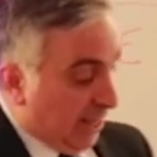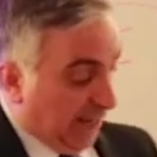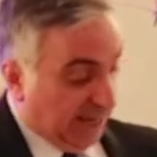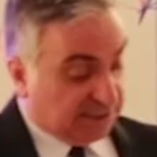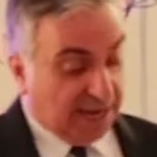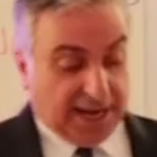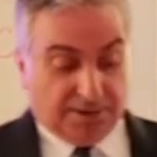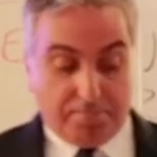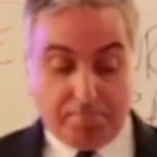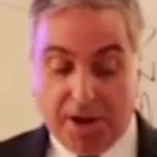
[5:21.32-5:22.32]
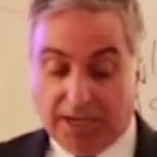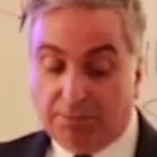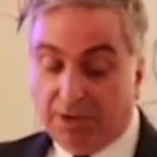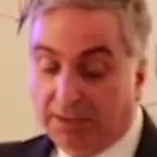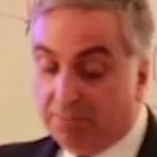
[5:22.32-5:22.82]
He has had
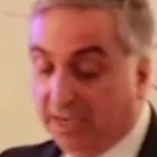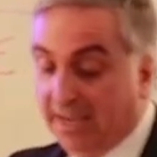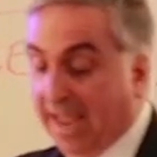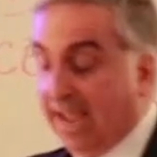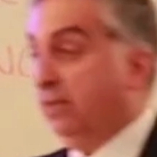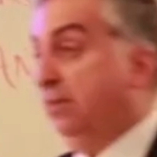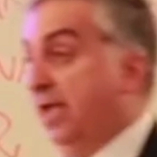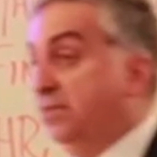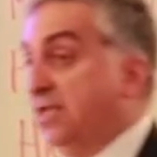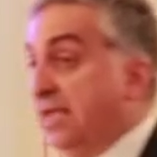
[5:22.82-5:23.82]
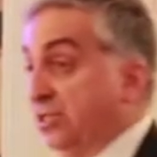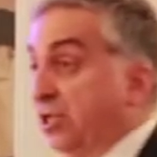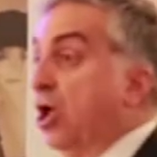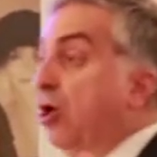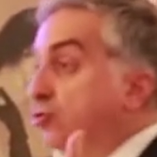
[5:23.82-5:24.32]
many, many, many accolades as a
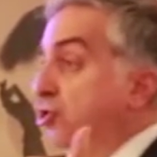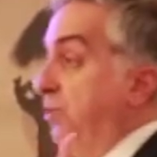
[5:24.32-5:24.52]
coach